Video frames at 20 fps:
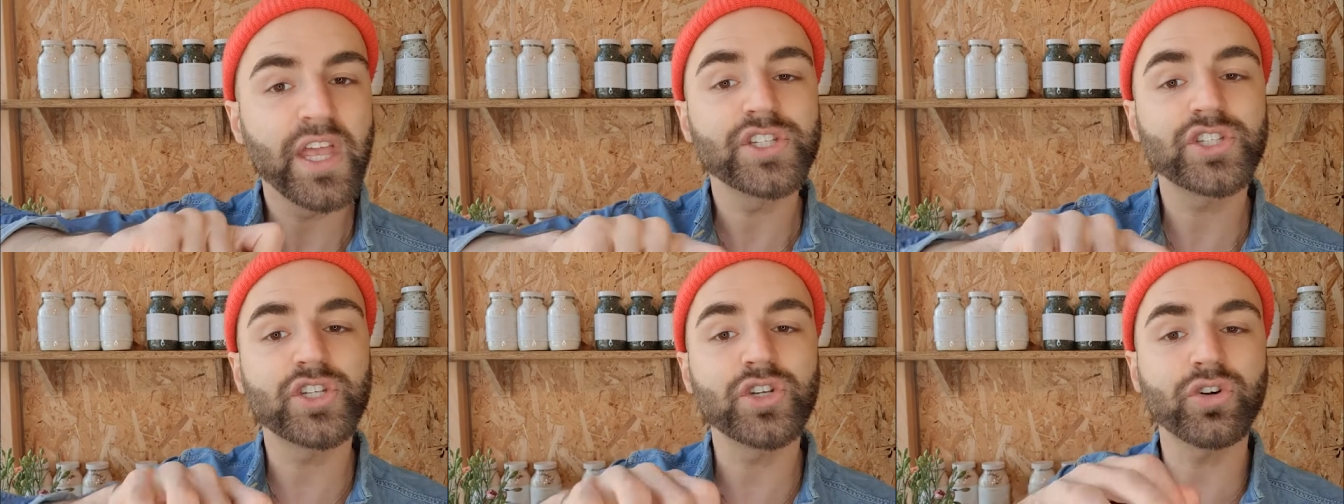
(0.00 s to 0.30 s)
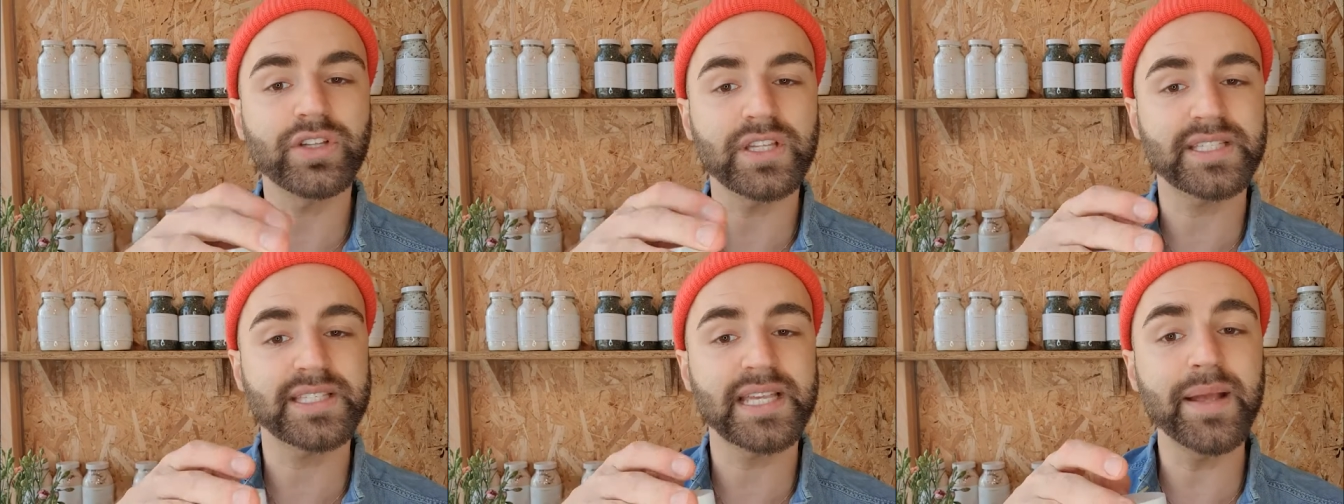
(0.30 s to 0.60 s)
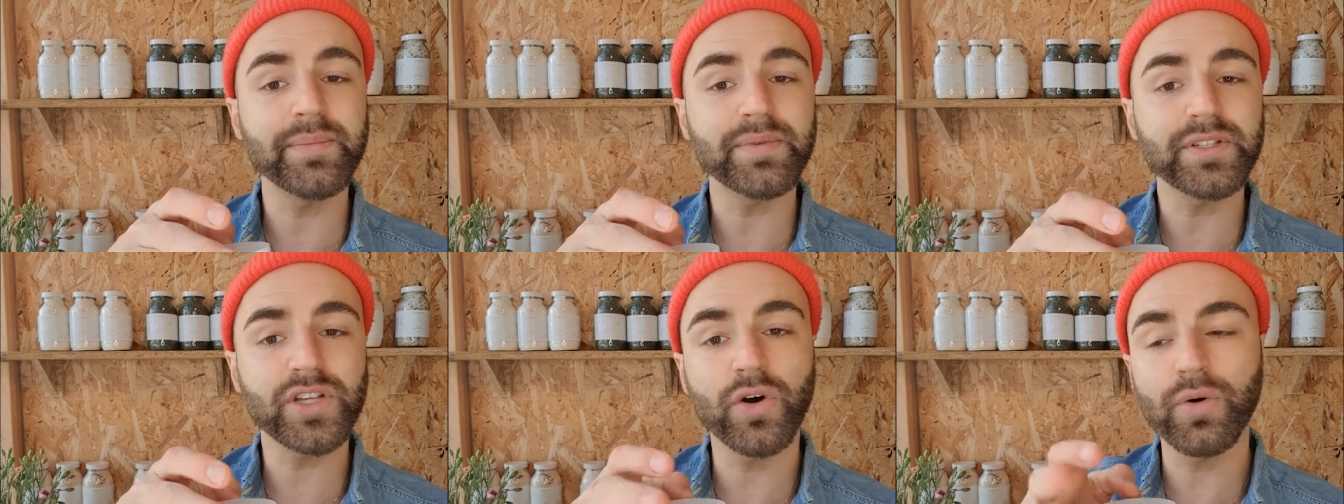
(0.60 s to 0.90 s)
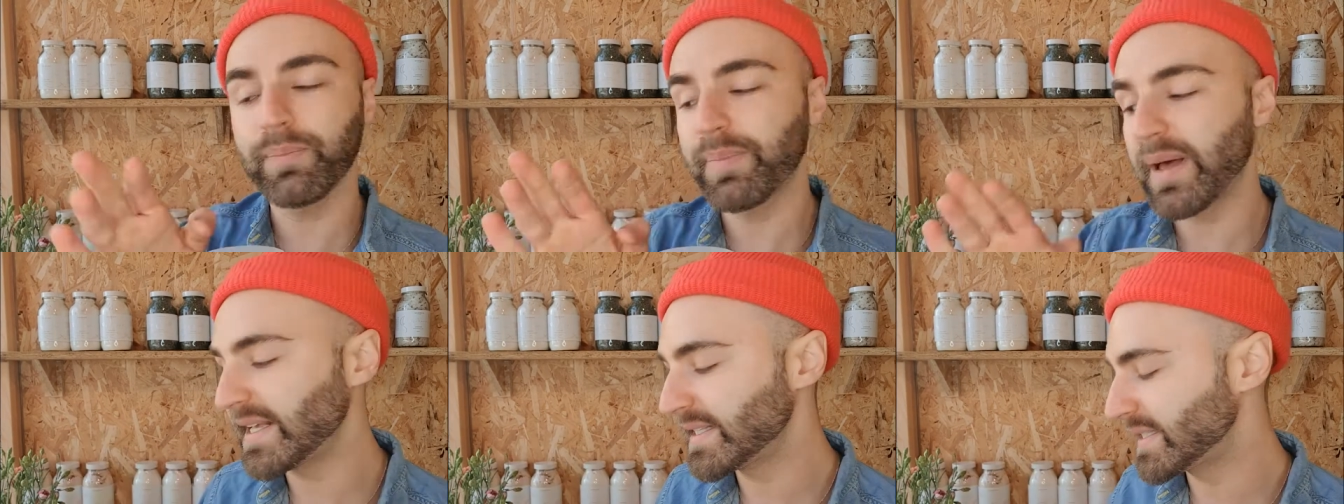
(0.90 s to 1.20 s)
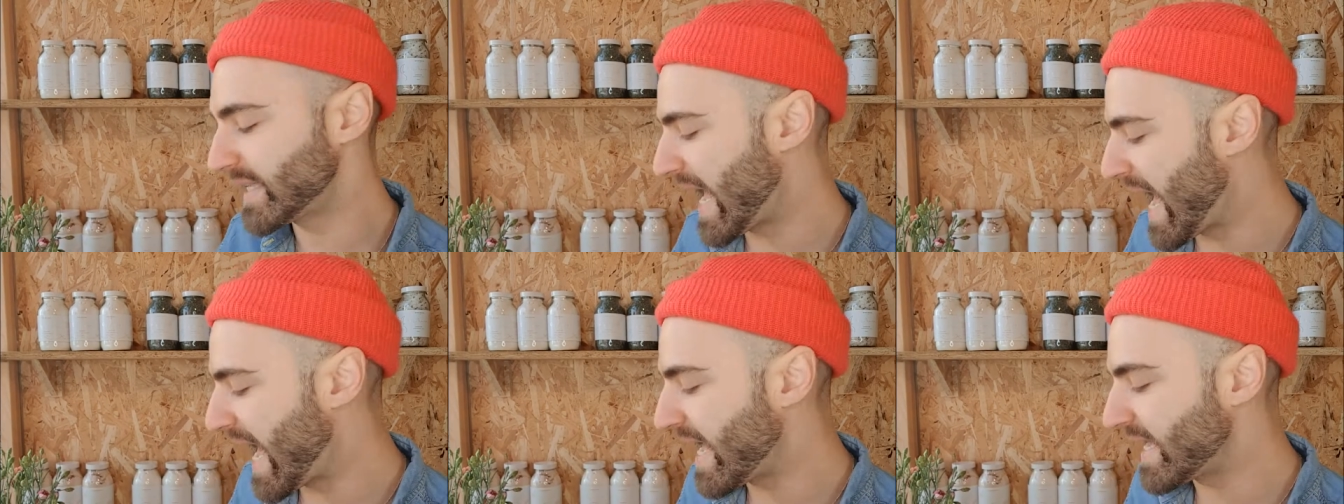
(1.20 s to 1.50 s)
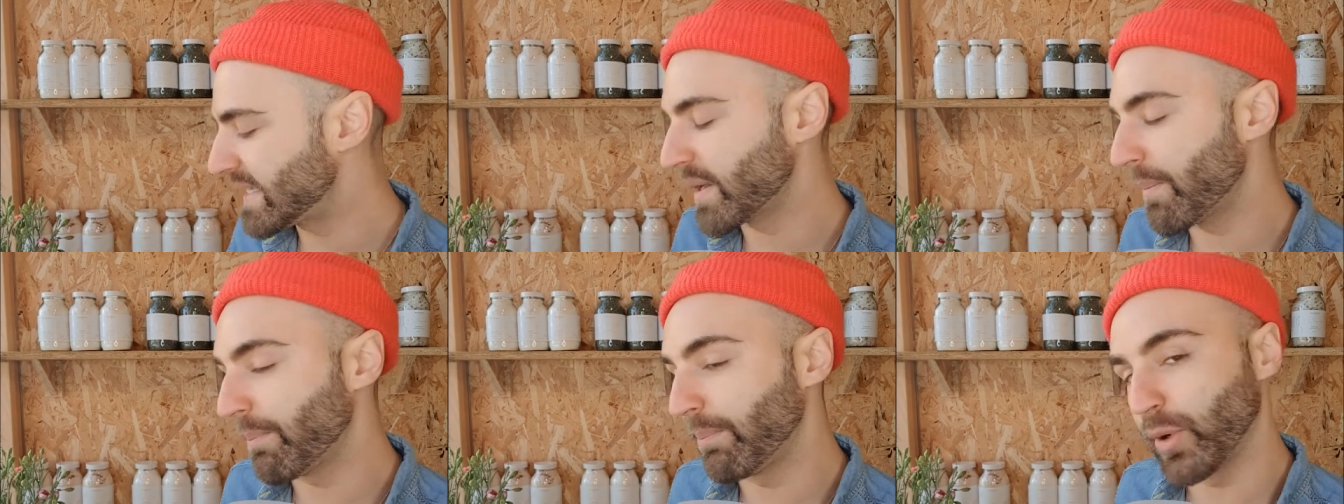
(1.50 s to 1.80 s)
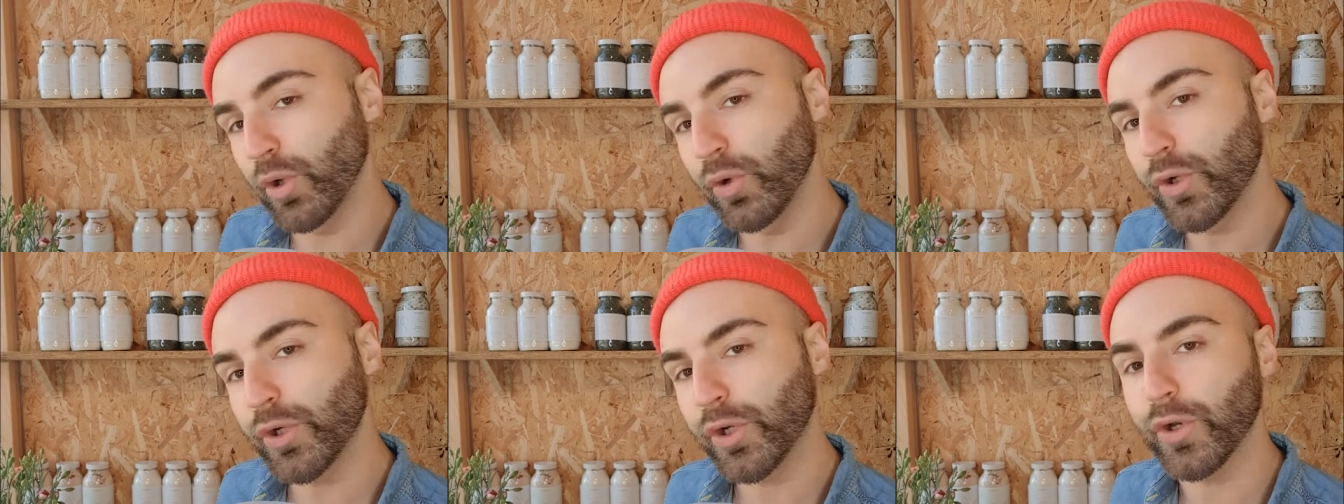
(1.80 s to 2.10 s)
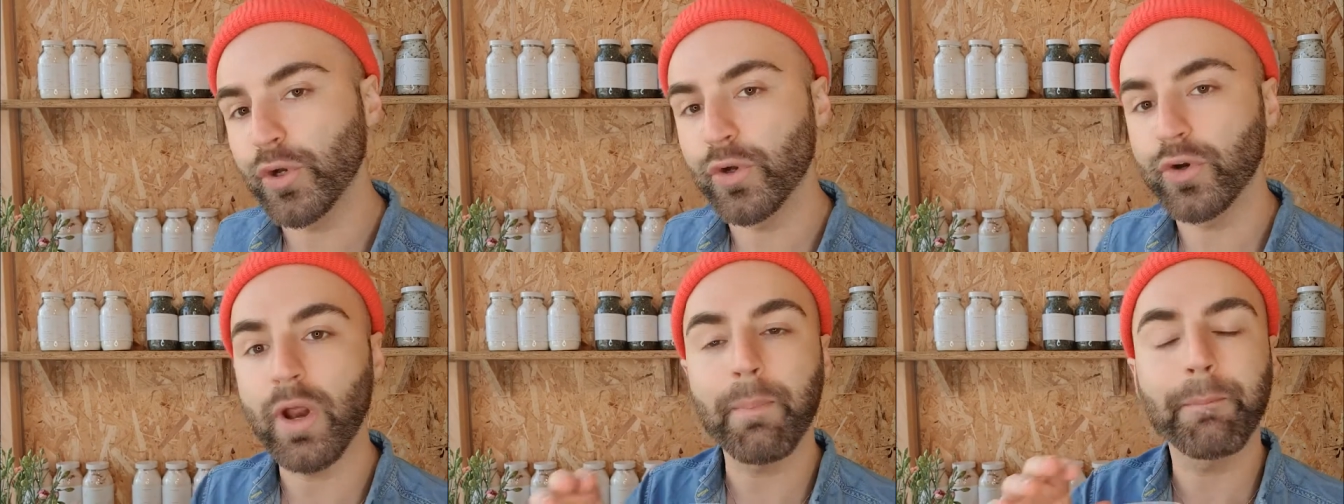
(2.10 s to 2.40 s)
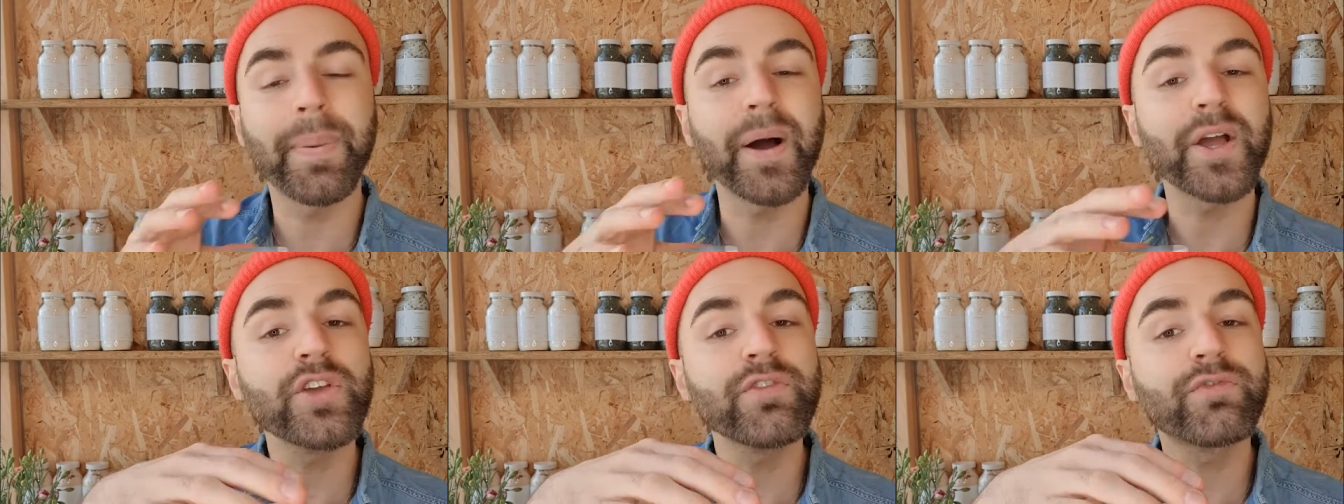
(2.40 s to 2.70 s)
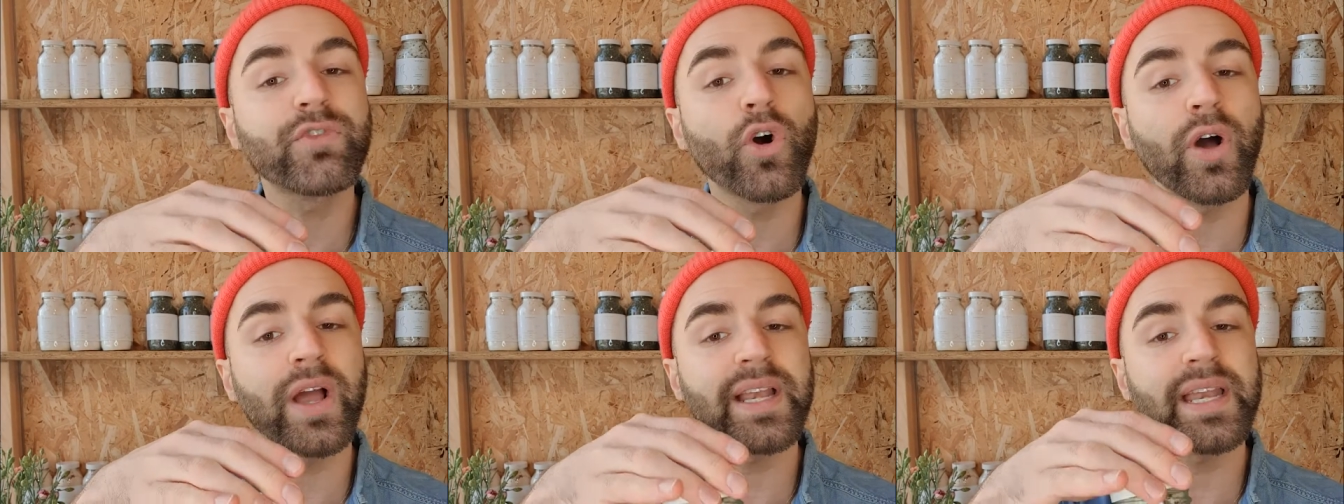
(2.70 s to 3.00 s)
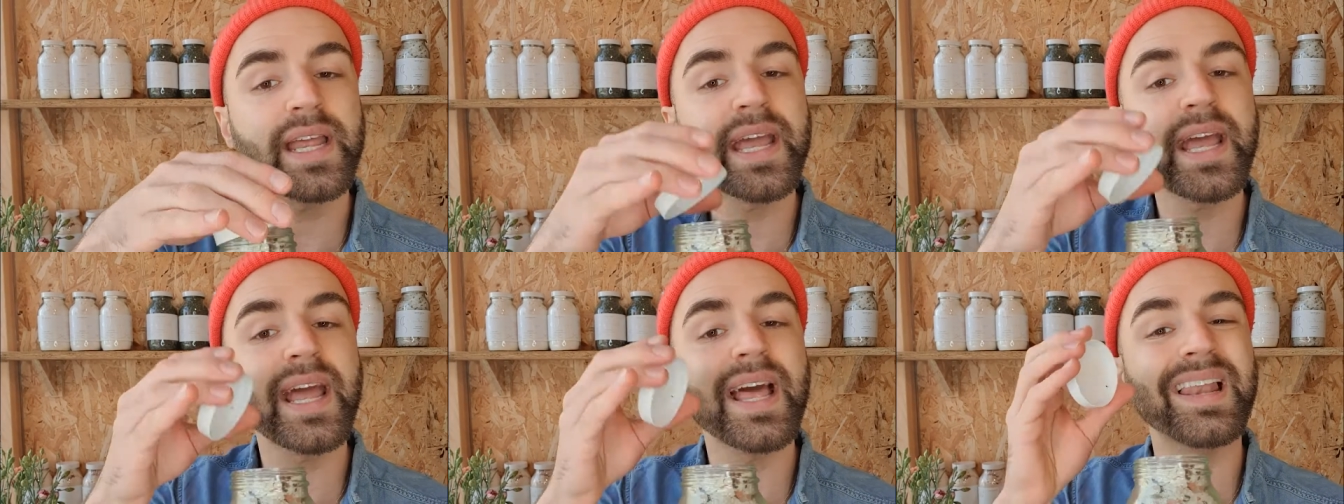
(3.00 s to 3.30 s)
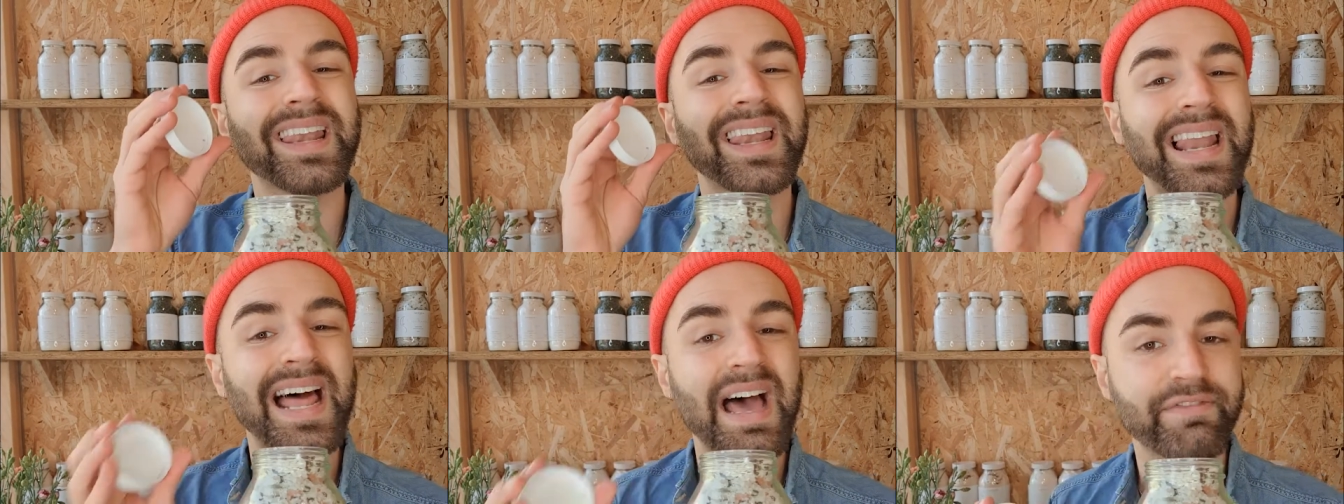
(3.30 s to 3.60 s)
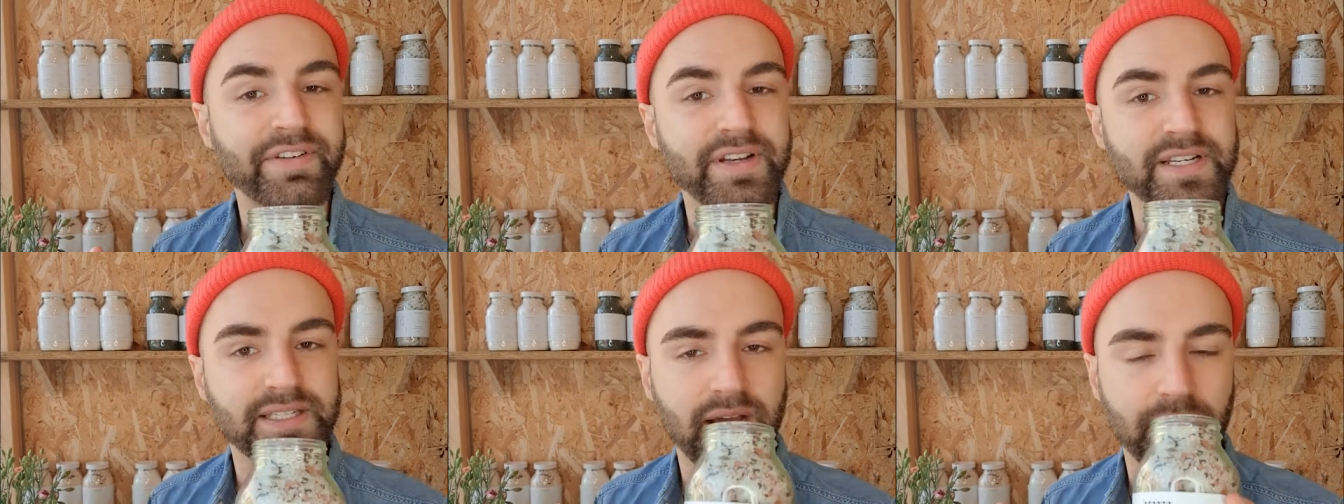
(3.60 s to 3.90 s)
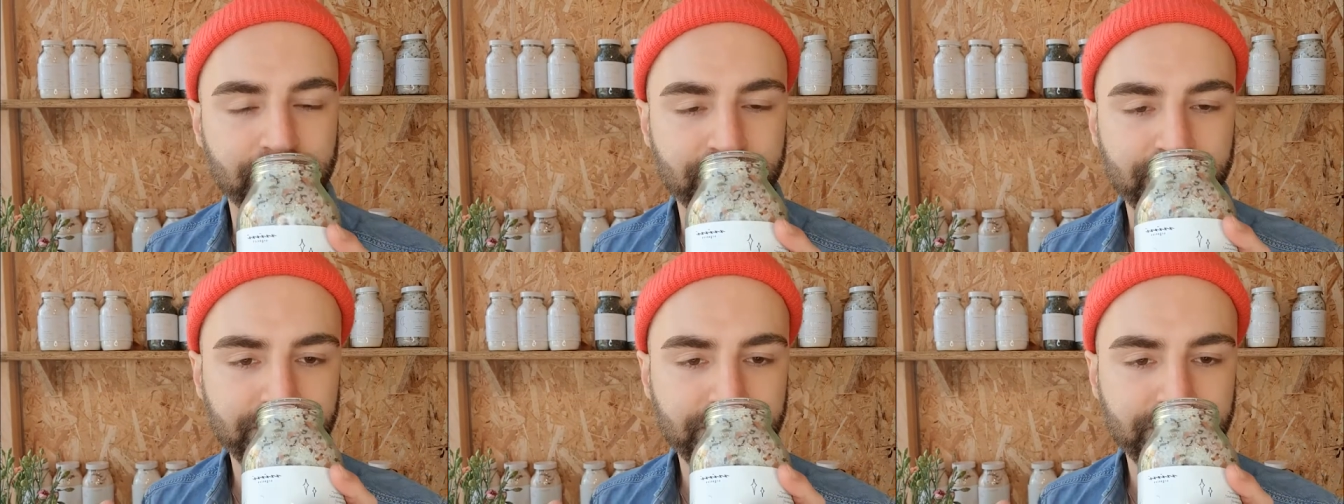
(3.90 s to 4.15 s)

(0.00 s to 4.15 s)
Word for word: So you've got the same salt base as Blue Lagoon, but you've got in here lavender.